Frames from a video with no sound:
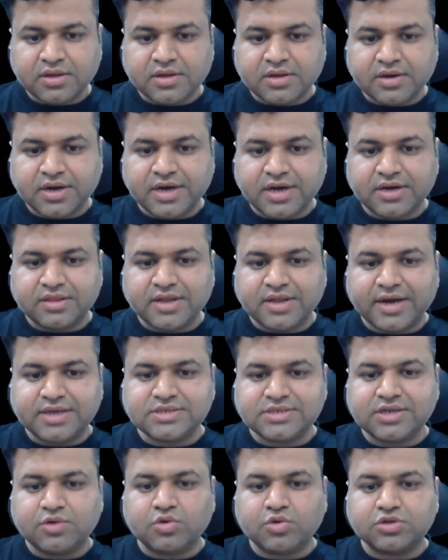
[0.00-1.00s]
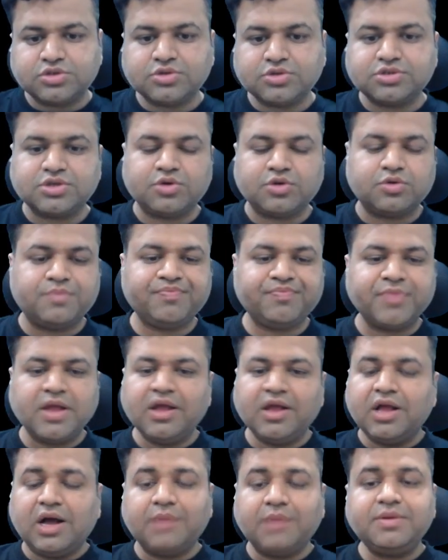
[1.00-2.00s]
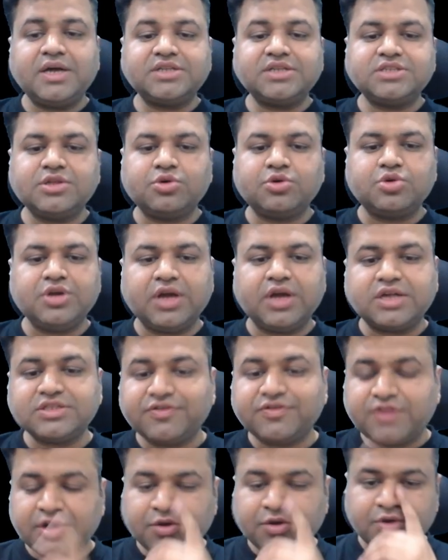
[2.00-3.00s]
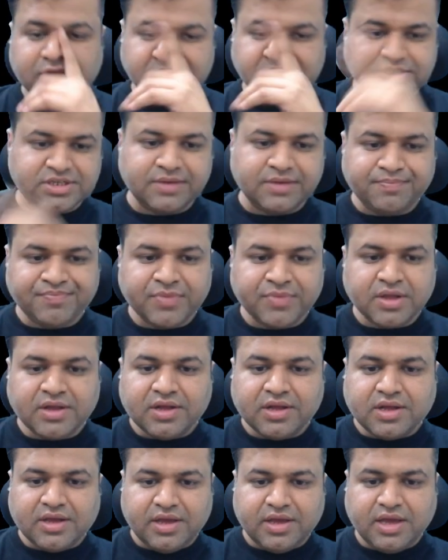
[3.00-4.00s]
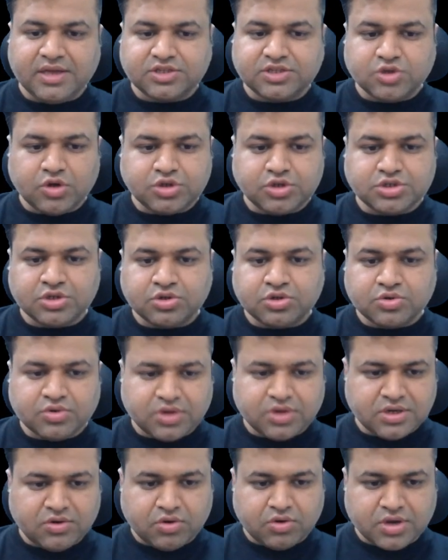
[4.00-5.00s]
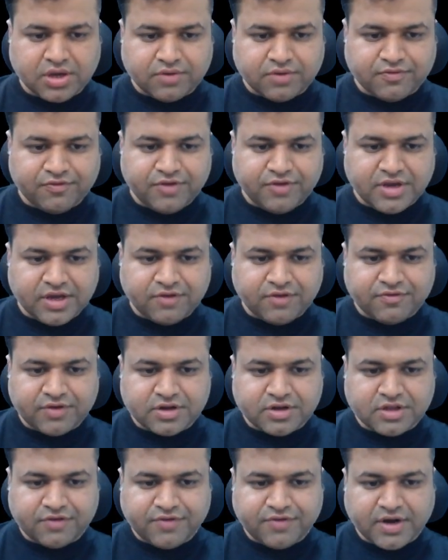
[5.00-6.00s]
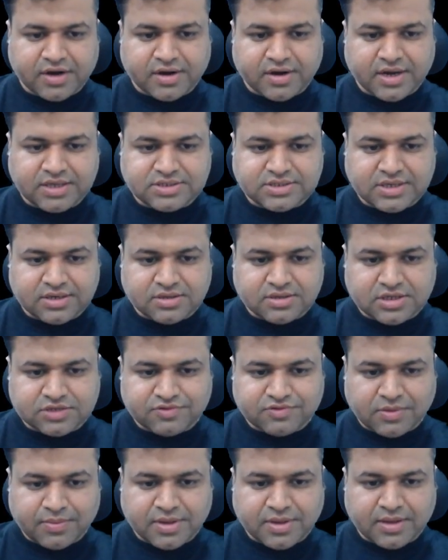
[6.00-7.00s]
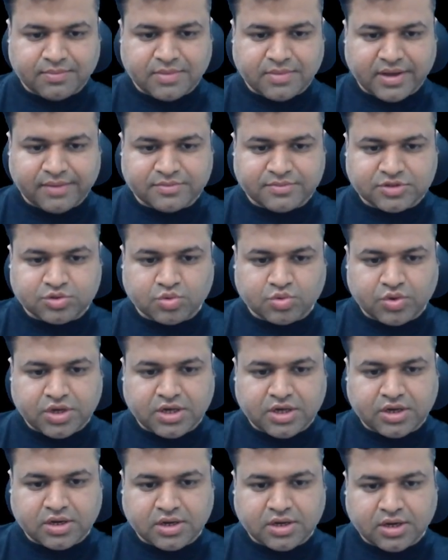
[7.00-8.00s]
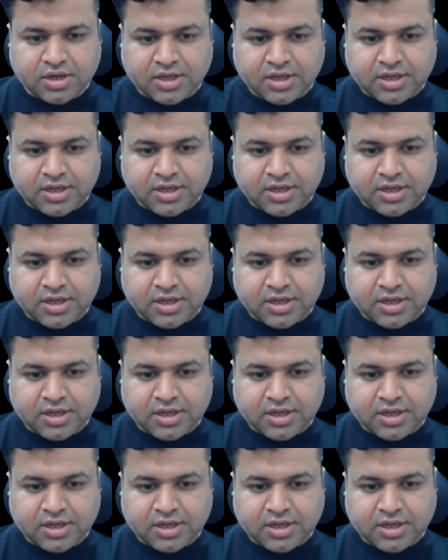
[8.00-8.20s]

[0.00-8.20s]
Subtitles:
right? That is equals to 0. Ab yahan se dekho, yahan se what you can say, ek solution to, okay, we can further factorize it, this will become m square